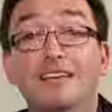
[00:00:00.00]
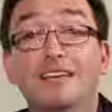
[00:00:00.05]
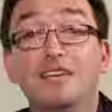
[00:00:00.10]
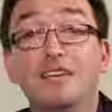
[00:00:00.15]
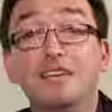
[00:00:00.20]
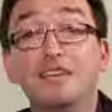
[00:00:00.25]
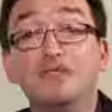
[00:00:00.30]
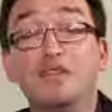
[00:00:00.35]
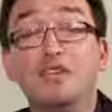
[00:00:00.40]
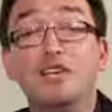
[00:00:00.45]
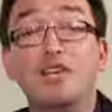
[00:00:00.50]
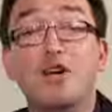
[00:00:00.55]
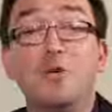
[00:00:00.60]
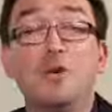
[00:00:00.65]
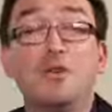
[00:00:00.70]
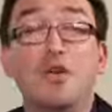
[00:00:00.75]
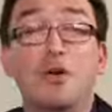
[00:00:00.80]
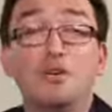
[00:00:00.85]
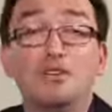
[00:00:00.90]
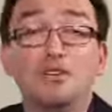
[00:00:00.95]
In this video,
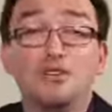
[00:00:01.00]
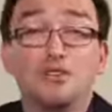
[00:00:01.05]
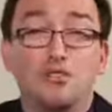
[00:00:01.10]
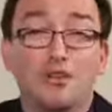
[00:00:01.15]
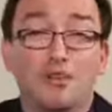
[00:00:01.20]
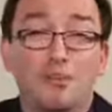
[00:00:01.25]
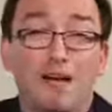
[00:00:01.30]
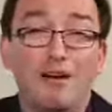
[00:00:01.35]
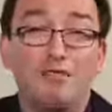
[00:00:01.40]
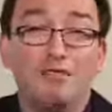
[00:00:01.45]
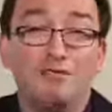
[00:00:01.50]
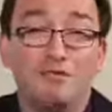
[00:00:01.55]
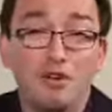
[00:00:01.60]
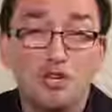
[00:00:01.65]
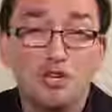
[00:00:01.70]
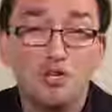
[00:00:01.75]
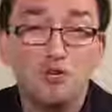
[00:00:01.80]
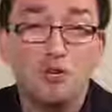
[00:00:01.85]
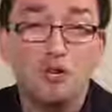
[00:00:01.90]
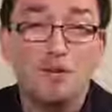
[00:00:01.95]
we're going to talk about
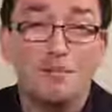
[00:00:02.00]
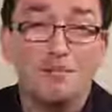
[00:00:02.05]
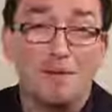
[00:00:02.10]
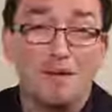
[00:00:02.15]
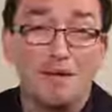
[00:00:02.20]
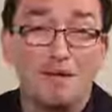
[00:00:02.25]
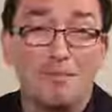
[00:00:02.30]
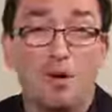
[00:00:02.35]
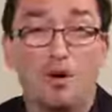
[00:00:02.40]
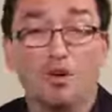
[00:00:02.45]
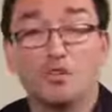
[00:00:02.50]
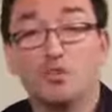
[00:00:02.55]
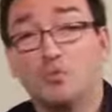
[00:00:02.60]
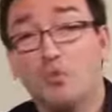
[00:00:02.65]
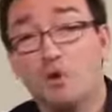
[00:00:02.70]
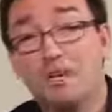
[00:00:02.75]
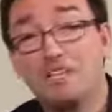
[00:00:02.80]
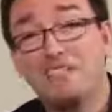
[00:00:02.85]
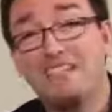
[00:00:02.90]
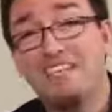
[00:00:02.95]
virtual mailbox.
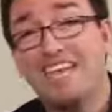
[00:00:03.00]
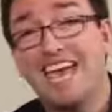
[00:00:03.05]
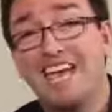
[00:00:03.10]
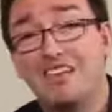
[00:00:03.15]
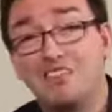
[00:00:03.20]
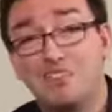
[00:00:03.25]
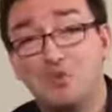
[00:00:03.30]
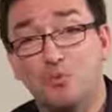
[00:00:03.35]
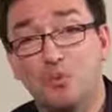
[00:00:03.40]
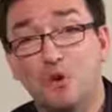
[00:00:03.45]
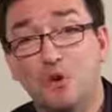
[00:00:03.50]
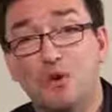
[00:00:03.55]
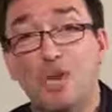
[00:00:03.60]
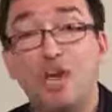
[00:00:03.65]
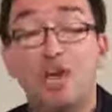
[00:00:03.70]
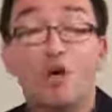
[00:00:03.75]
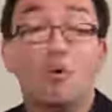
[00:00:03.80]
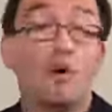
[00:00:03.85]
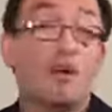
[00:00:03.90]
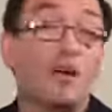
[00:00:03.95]
What is it? How does it work?
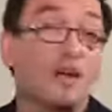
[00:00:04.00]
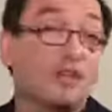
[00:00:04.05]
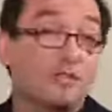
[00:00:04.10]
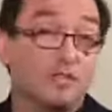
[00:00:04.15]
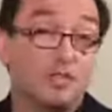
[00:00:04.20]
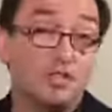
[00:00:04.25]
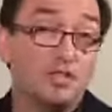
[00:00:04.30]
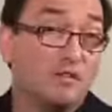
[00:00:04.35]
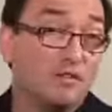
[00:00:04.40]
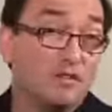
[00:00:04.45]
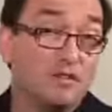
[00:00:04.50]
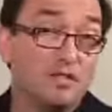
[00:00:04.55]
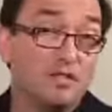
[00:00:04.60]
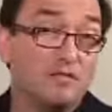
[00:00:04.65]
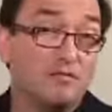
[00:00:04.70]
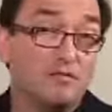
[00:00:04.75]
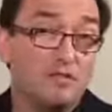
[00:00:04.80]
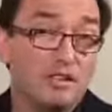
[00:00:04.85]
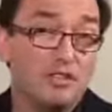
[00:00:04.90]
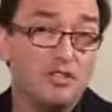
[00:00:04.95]
What kind of services
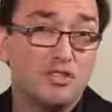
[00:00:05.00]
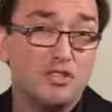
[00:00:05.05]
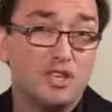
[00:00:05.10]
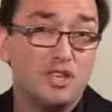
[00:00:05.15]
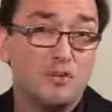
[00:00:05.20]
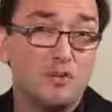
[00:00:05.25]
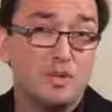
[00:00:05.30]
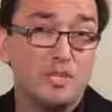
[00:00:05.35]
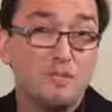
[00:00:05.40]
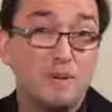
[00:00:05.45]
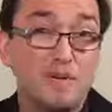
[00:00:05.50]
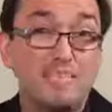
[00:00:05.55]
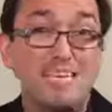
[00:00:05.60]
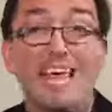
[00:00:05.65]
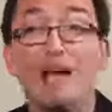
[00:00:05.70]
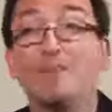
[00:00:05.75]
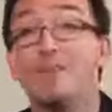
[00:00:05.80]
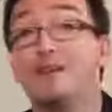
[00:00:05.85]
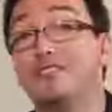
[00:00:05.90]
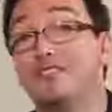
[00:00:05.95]
and features can you expect?
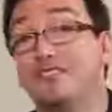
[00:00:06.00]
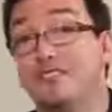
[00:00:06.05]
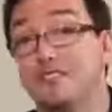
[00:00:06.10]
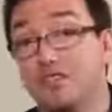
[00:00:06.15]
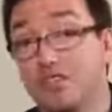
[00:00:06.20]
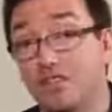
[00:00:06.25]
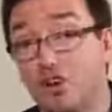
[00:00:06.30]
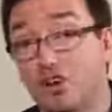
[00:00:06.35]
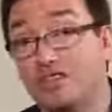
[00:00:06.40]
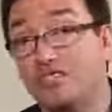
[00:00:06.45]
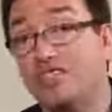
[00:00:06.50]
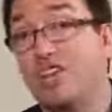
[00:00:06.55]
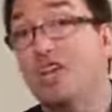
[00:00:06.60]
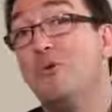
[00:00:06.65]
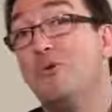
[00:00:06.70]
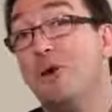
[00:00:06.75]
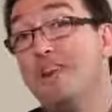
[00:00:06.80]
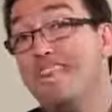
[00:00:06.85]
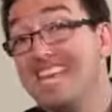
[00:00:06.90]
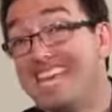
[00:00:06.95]
How much does it cost?
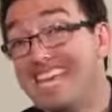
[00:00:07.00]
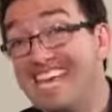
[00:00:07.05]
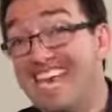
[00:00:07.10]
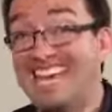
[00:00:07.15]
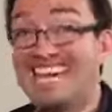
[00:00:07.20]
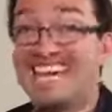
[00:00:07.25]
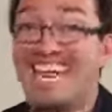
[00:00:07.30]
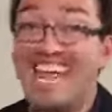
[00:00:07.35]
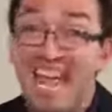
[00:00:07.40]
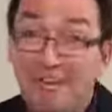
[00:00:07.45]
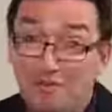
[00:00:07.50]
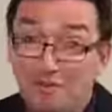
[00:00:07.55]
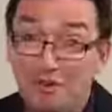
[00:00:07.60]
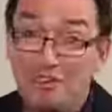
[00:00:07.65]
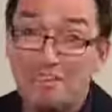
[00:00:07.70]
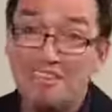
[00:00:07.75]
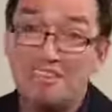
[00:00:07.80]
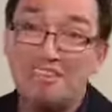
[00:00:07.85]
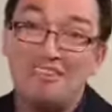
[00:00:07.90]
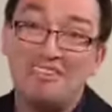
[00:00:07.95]
Where do you get it?
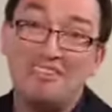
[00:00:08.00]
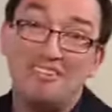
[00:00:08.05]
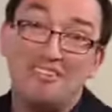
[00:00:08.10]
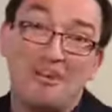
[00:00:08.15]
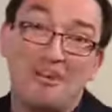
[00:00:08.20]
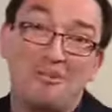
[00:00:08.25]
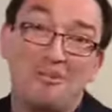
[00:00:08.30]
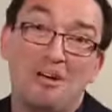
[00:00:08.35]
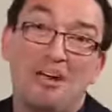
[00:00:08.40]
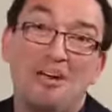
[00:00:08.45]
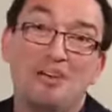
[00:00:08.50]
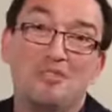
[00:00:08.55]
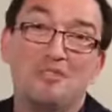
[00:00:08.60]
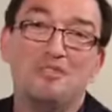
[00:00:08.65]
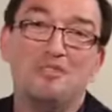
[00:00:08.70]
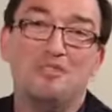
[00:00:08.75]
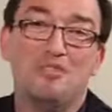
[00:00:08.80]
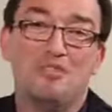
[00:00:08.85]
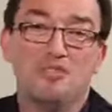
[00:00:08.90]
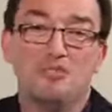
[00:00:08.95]
Everything you need to know
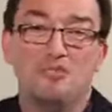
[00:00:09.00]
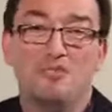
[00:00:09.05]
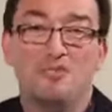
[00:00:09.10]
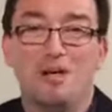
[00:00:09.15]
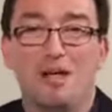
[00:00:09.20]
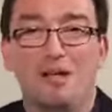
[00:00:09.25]
with virtual